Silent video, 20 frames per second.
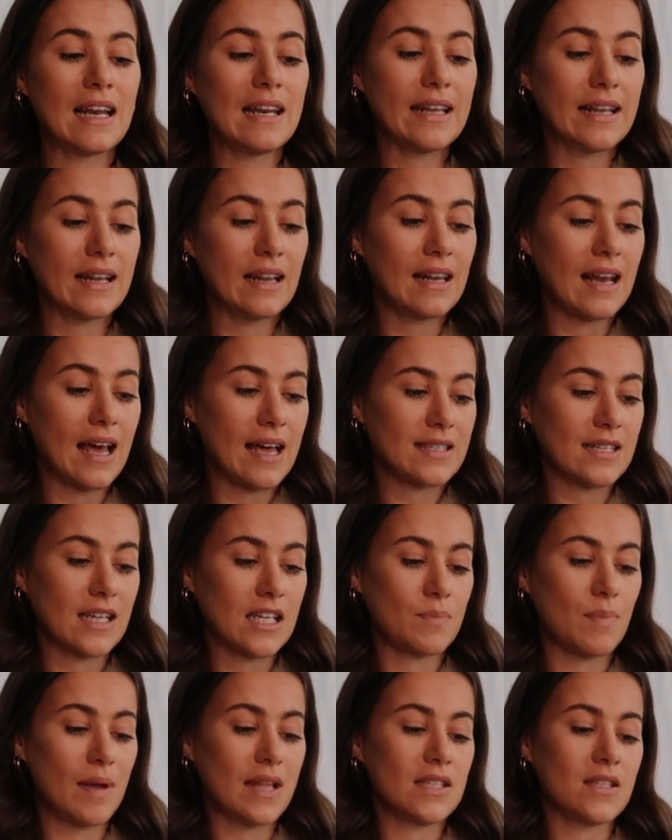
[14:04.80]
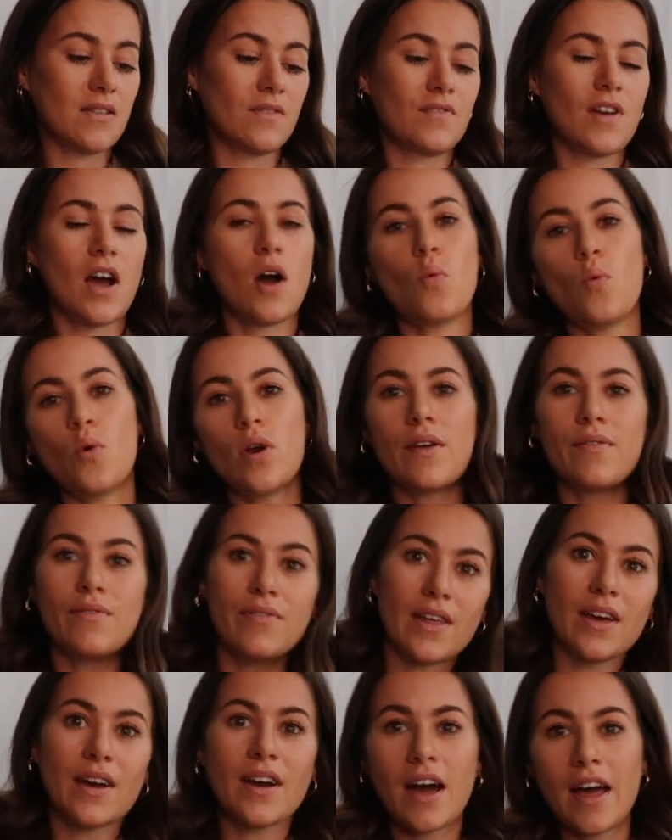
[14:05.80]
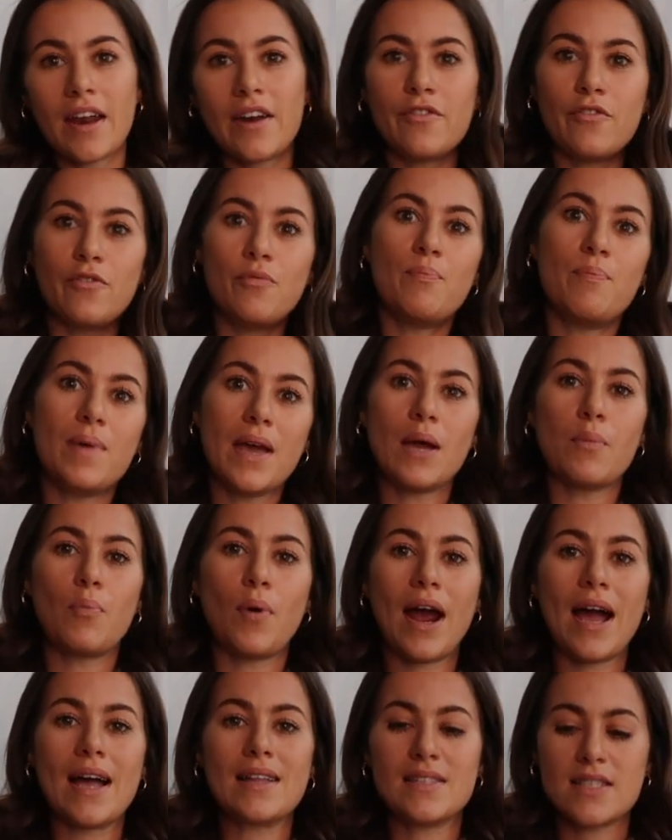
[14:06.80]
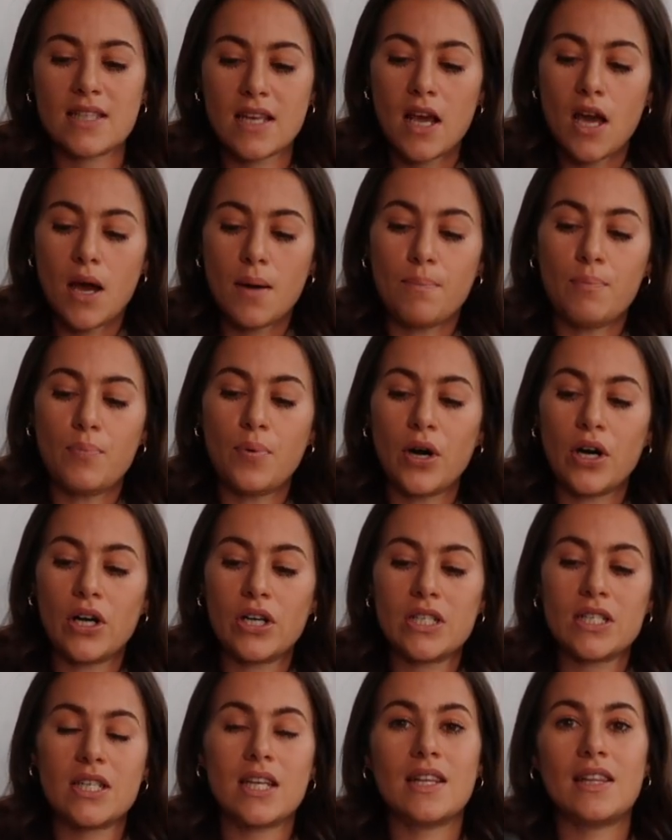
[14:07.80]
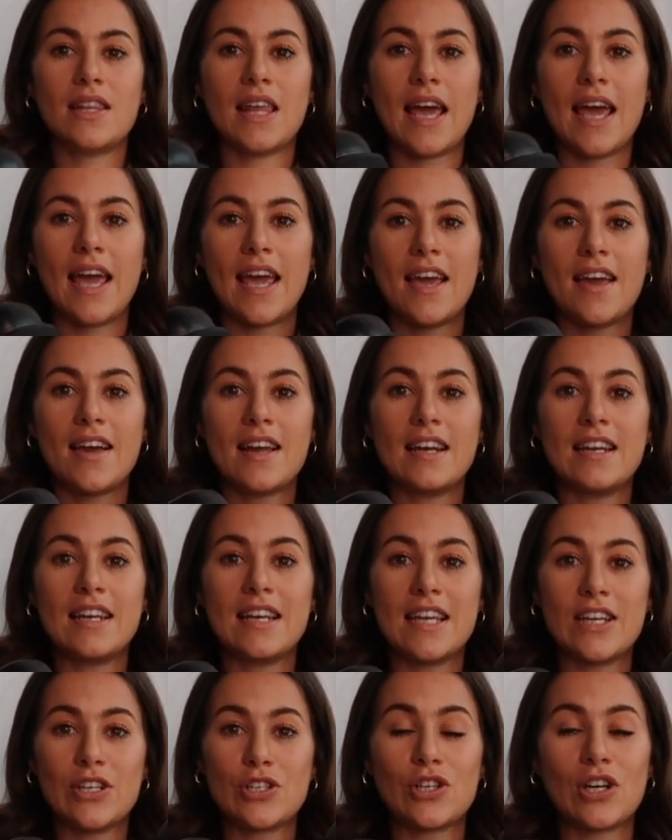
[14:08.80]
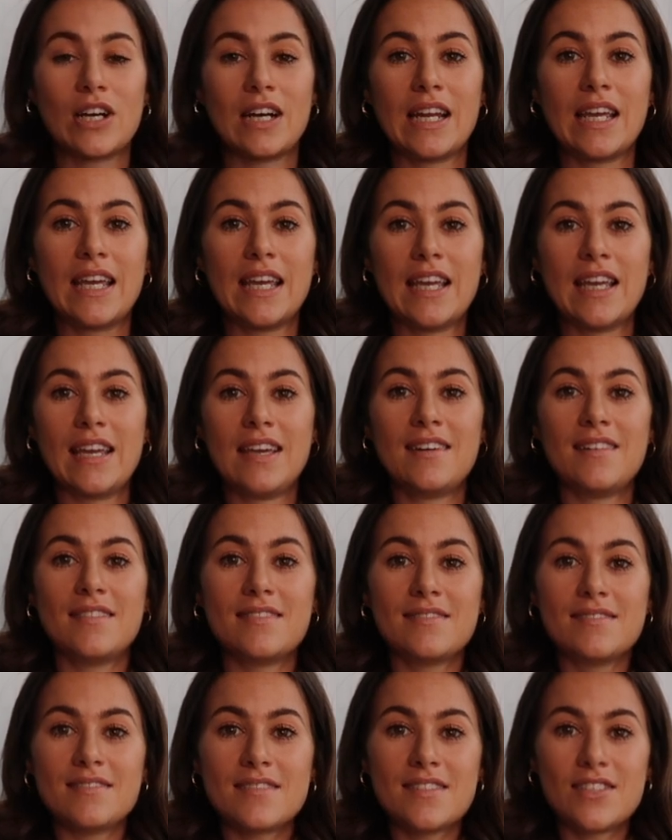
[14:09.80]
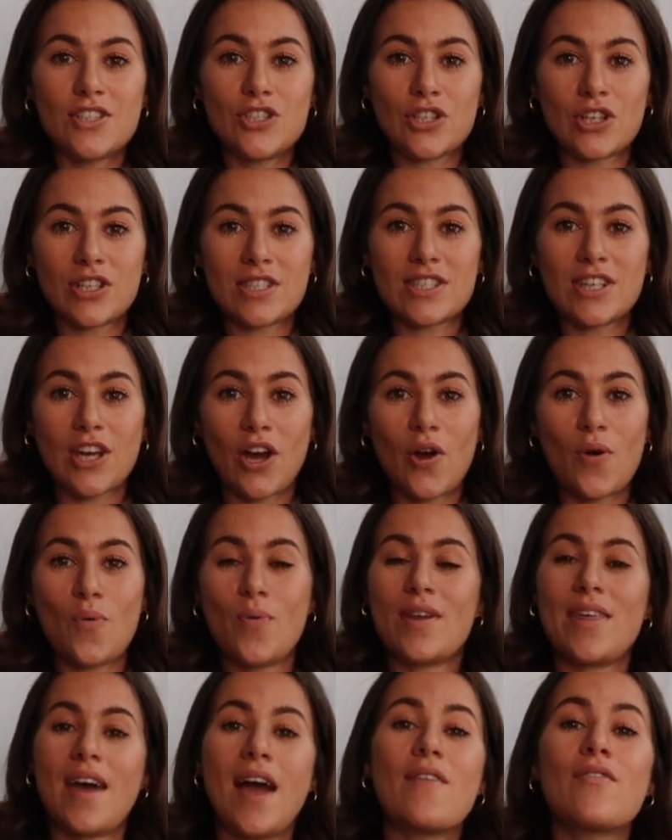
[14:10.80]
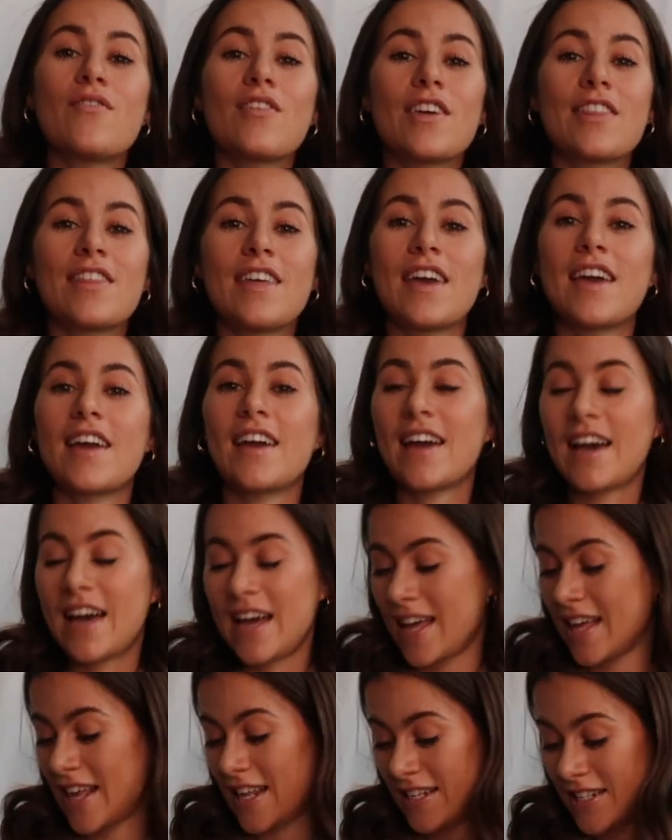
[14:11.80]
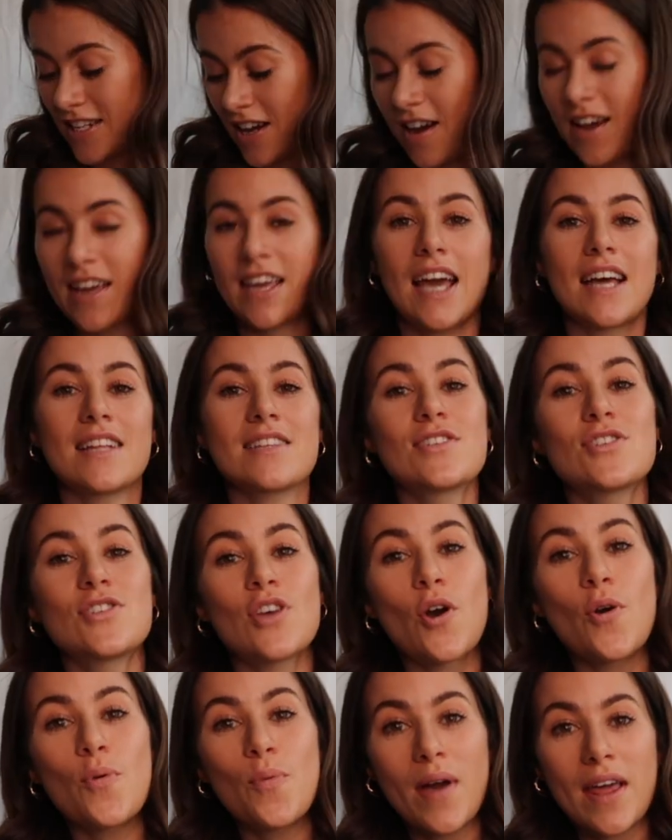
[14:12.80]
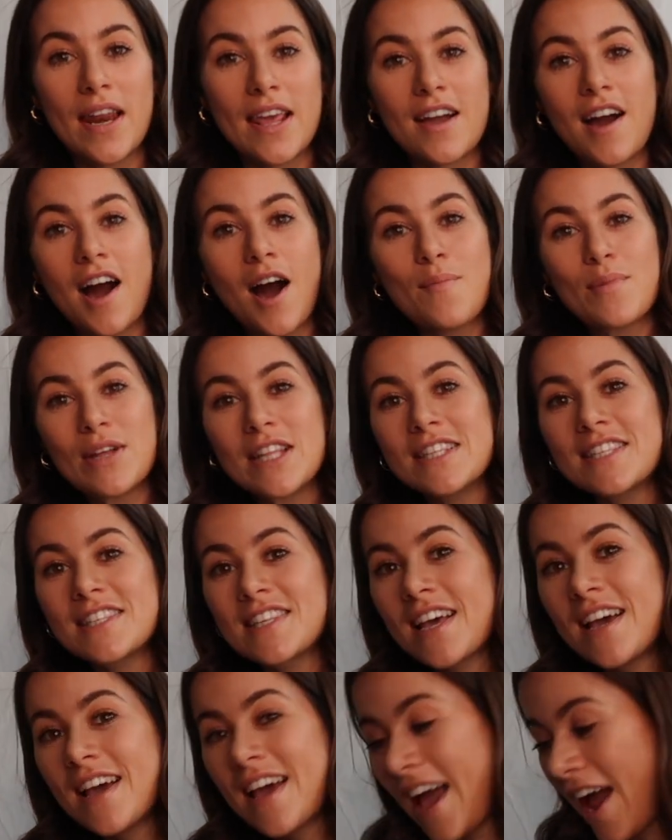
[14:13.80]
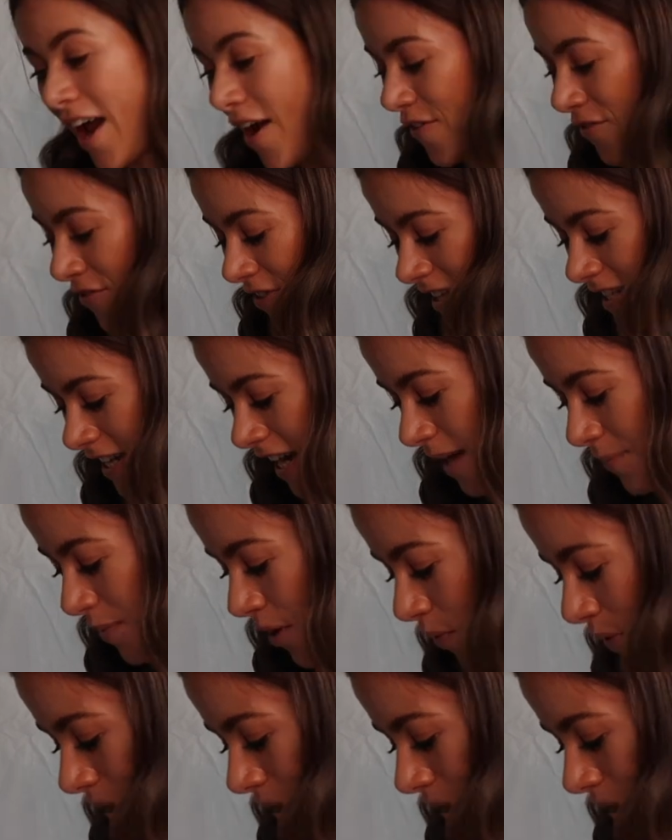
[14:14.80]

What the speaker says: little less expensive, not one of the kind of big brands, but they literally just go with everything, and I get so many comments every time I